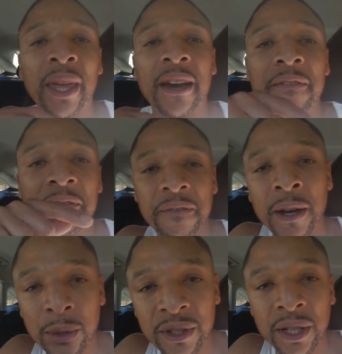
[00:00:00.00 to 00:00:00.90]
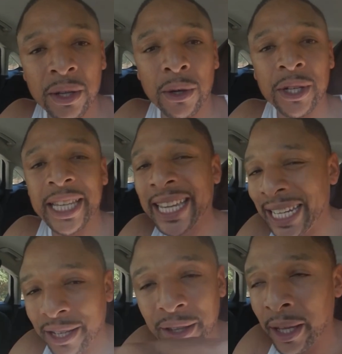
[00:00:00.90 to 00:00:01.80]
have felt on
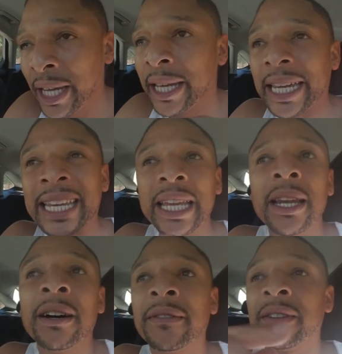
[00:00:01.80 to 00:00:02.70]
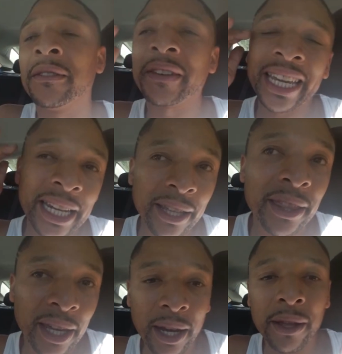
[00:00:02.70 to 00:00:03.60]
any level of
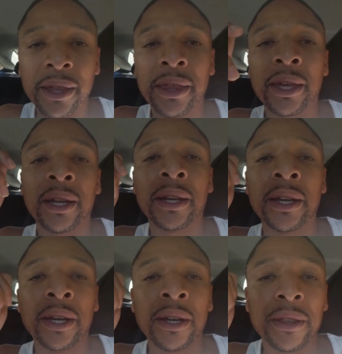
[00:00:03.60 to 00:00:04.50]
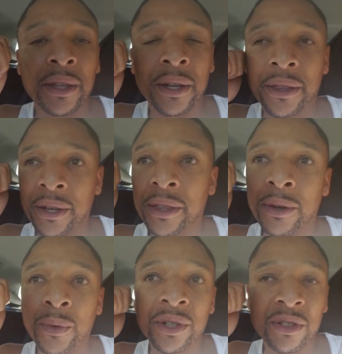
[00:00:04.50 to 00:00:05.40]
anything other than
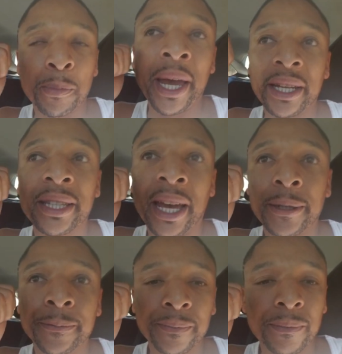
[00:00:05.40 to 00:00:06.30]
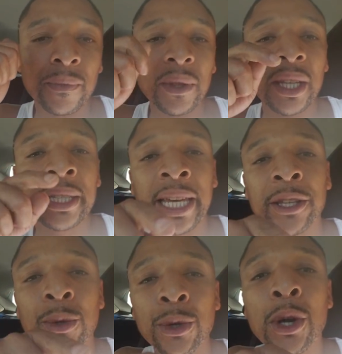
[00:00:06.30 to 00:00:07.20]
the respect
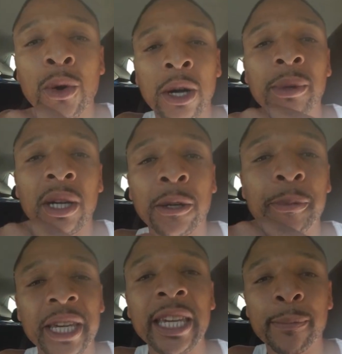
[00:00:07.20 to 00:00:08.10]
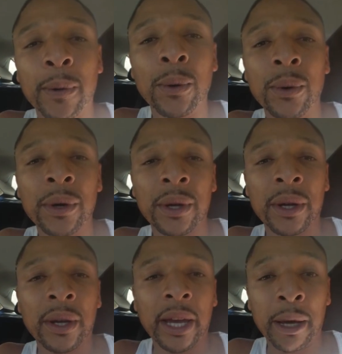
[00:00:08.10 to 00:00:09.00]
that you know I'm good people
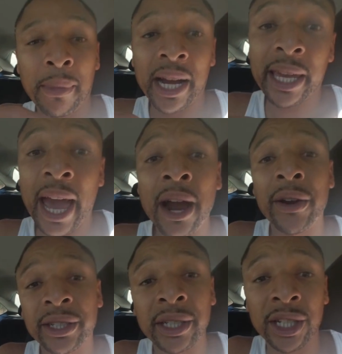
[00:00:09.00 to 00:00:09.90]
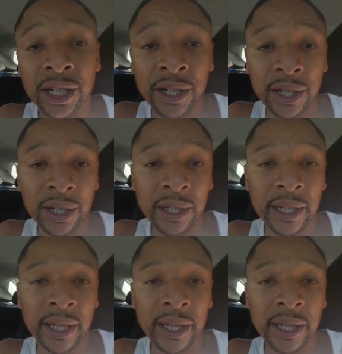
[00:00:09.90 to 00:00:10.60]
and my character good.